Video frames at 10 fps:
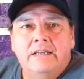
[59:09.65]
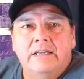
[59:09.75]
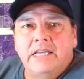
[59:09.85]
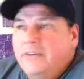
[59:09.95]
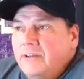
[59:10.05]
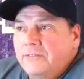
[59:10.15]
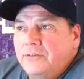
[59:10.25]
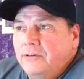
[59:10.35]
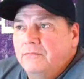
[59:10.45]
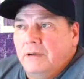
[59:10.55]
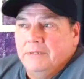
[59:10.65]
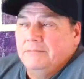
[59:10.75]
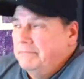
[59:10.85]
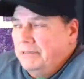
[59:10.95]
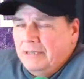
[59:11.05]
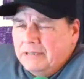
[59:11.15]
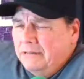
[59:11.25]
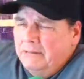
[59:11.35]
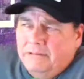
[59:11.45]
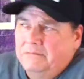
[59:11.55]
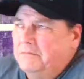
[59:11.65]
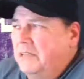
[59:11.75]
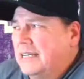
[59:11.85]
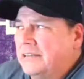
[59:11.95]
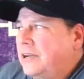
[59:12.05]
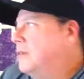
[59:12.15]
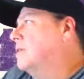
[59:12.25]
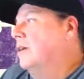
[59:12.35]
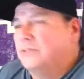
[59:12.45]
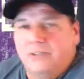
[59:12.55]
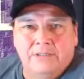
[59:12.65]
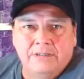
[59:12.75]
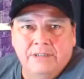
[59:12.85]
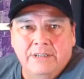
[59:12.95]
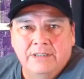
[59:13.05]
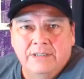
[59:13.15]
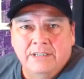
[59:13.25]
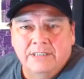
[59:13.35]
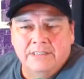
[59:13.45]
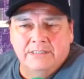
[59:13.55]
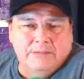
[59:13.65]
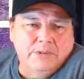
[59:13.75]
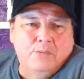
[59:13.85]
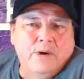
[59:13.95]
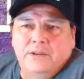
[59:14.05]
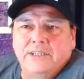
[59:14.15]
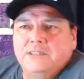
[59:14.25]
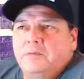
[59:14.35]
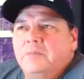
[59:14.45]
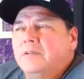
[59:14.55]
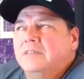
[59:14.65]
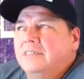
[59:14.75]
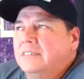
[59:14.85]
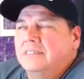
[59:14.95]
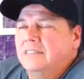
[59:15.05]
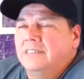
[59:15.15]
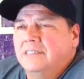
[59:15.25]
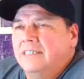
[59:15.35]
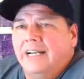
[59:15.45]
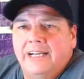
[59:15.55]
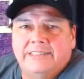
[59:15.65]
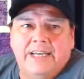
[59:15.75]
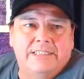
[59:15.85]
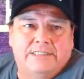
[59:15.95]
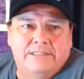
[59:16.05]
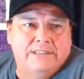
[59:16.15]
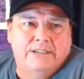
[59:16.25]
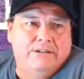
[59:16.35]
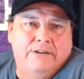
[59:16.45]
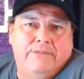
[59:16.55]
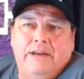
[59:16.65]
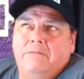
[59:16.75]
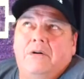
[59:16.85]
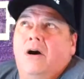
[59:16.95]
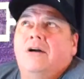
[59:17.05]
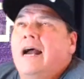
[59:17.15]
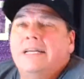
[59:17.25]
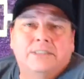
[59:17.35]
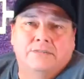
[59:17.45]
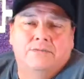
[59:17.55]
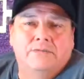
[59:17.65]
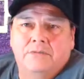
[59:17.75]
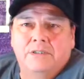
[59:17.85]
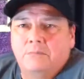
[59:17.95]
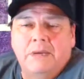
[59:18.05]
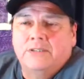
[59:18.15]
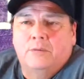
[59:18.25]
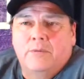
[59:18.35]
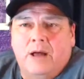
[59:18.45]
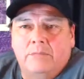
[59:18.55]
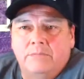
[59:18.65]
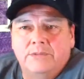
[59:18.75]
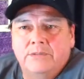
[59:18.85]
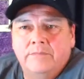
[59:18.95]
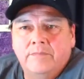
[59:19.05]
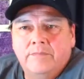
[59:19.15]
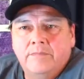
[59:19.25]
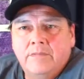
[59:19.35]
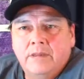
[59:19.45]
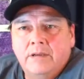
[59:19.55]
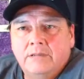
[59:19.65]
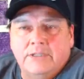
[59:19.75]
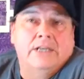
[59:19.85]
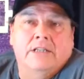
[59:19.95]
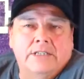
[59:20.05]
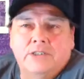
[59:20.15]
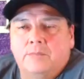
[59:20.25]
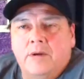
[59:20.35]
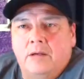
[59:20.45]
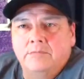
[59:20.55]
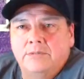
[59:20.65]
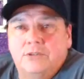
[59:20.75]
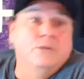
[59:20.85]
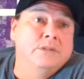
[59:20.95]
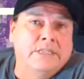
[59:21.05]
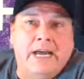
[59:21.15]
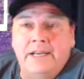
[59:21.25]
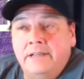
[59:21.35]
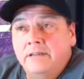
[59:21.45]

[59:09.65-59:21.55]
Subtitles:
even if you, I mean, look at their culture. Some of the wealthiest people in the United States, you know, have had all kinds of, you know, mental problems, psychological problems, suicide,